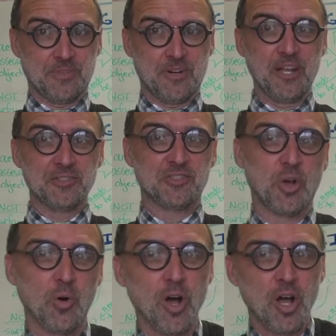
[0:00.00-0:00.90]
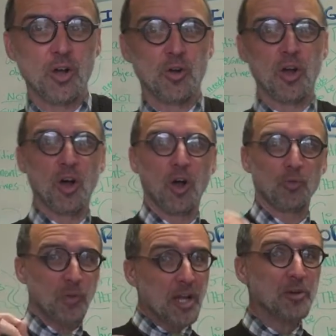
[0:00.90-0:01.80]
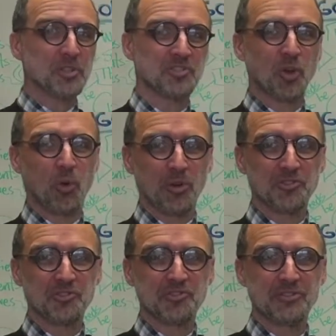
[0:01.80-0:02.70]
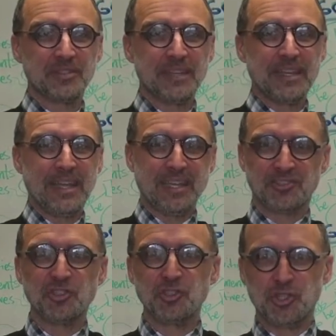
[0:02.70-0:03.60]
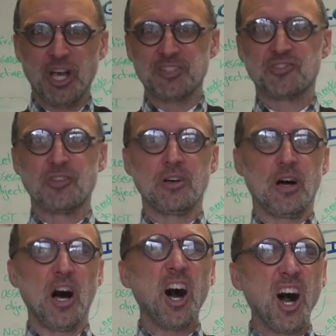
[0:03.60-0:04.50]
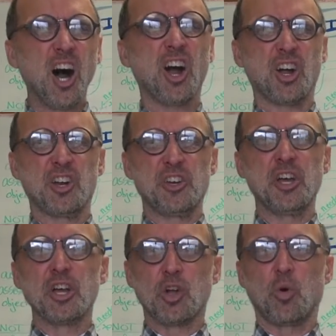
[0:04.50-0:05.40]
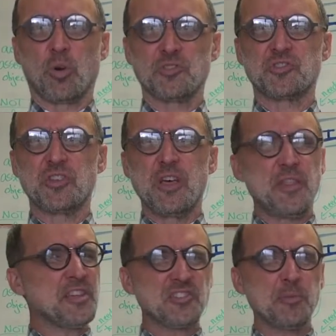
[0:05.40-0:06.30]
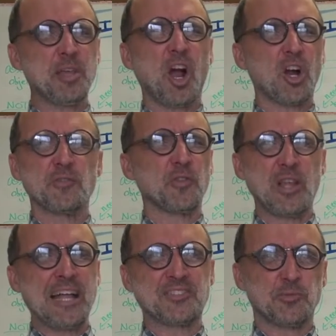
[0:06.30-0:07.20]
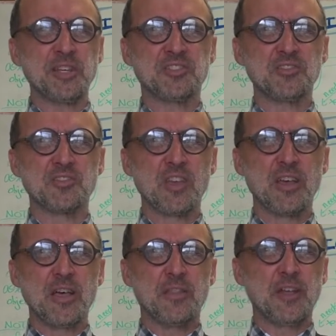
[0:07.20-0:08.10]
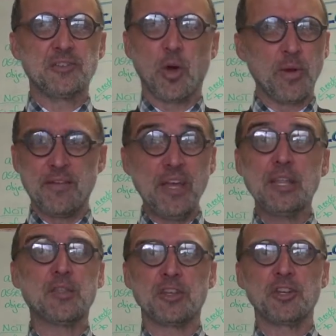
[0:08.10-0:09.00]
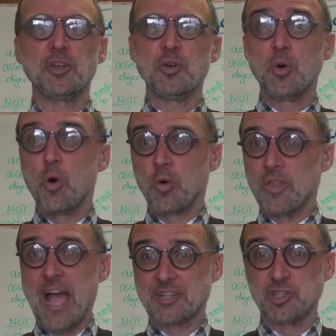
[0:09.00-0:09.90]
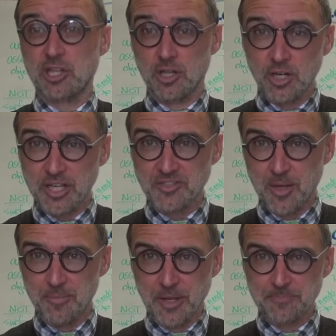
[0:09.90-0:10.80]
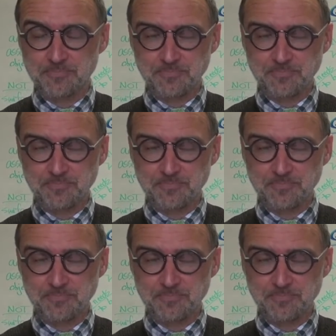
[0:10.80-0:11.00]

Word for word: All right? So a rigorous course isn't just a hard course. Things can be hard for lots of reasons that don't have anything to do with actually learning something.